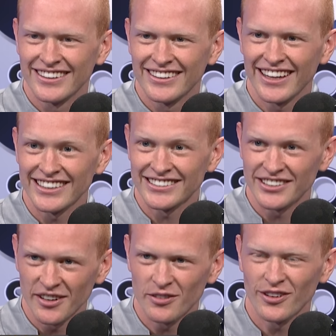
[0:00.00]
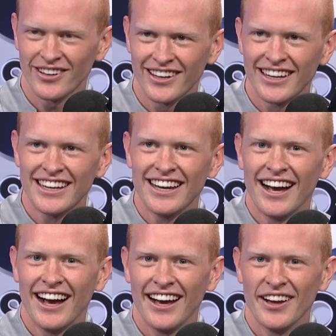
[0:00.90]
That's a tough one.
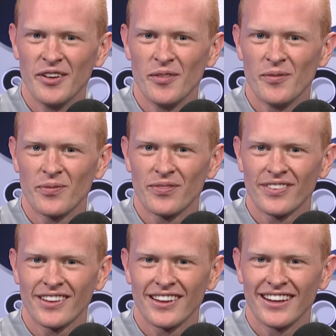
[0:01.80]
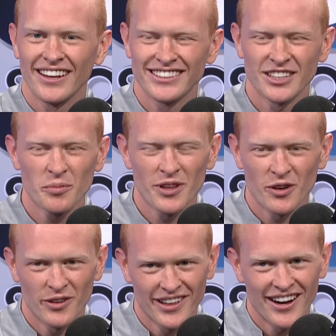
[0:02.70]
Uh, it's up there
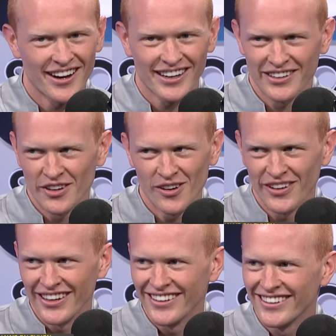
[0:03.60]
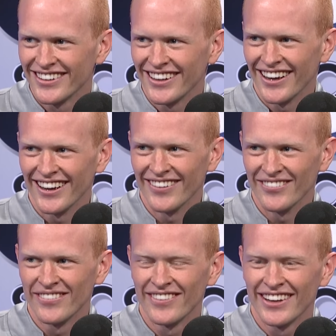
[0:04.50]
with Eric and Yoeli. Um,
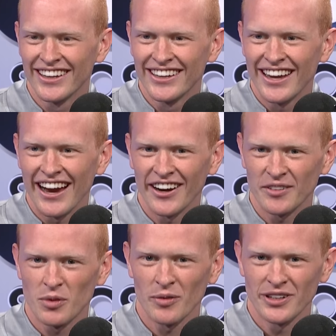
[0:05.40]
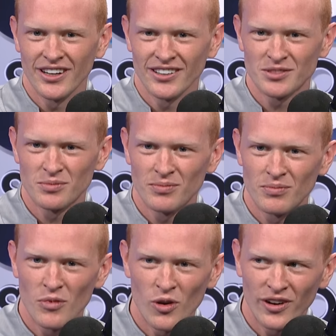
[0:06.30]
Eric probably dunks
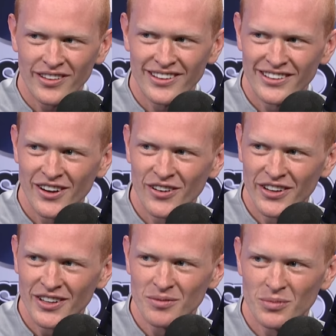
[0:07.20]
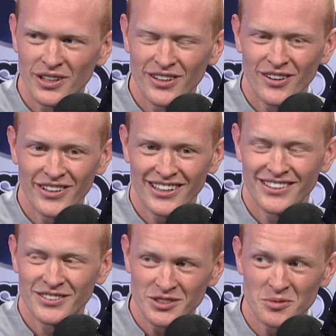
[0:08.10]
more than Yoeli, but Yoeli can
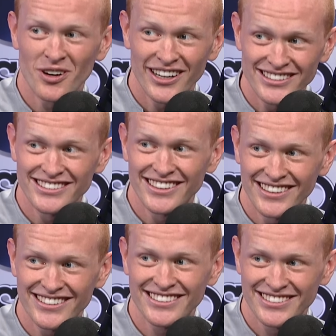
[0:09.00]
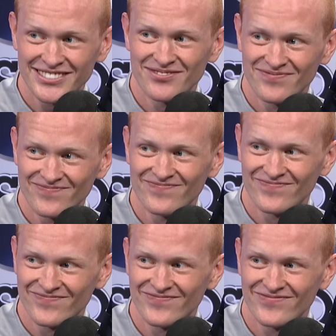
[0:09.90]
do some crazy dunks. Hmm.
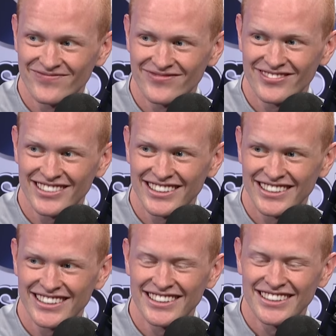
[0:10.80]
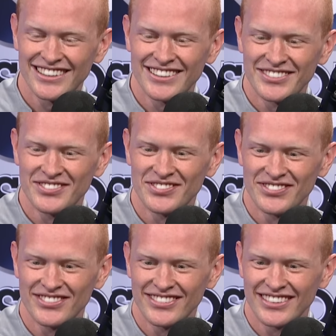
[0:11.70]
I'm excited. I'm excited for those guys.
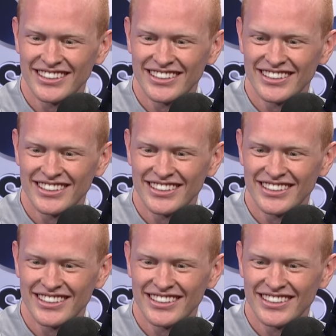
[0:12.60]
Uh, who's